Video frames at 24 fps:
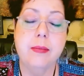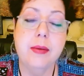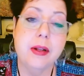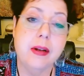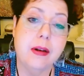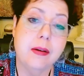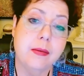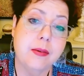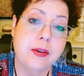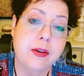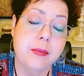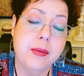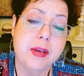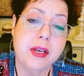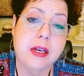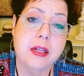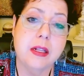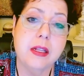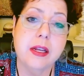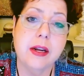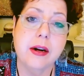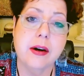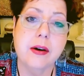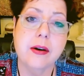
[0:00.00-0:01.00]
but to be
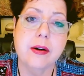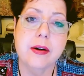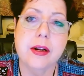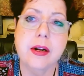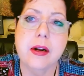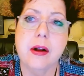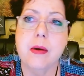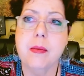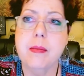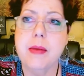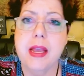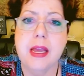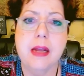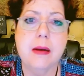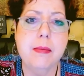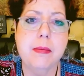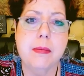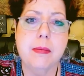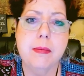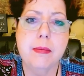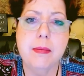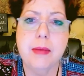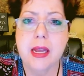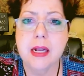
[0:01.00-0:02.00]
clear, you know,
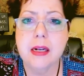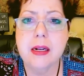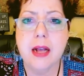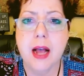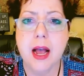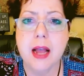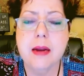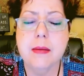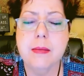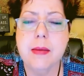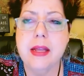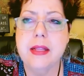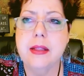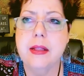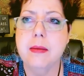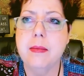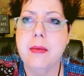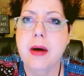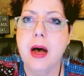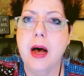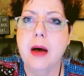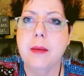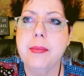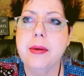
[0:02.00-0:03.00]
mankind made them
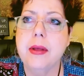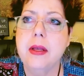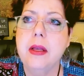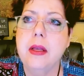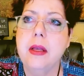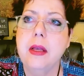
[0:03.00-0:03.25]
up,